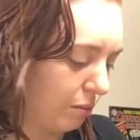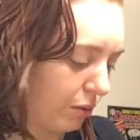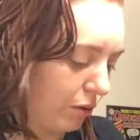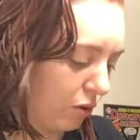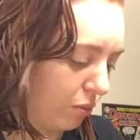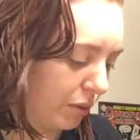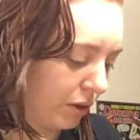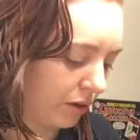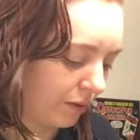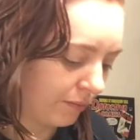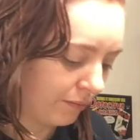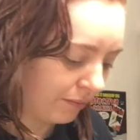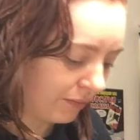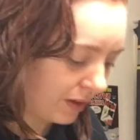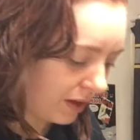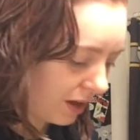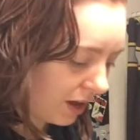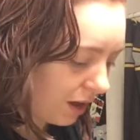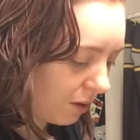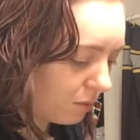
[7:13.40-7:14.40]
boob.
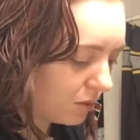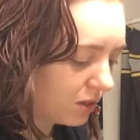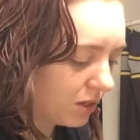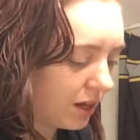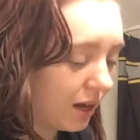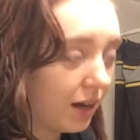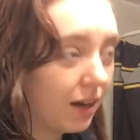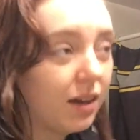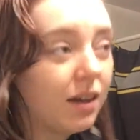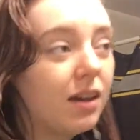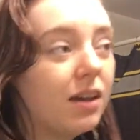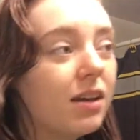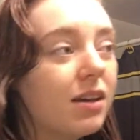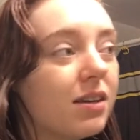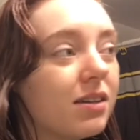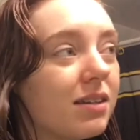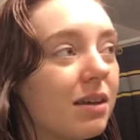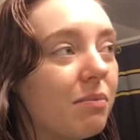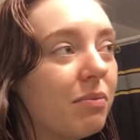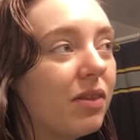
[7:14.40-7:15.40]
It was like
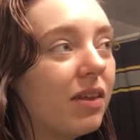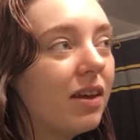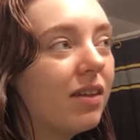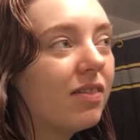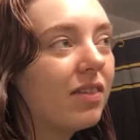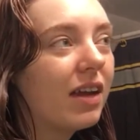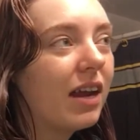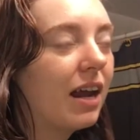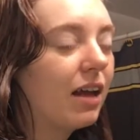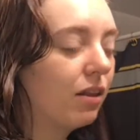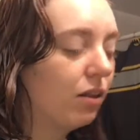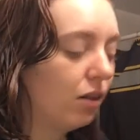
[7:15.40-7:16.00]
something that I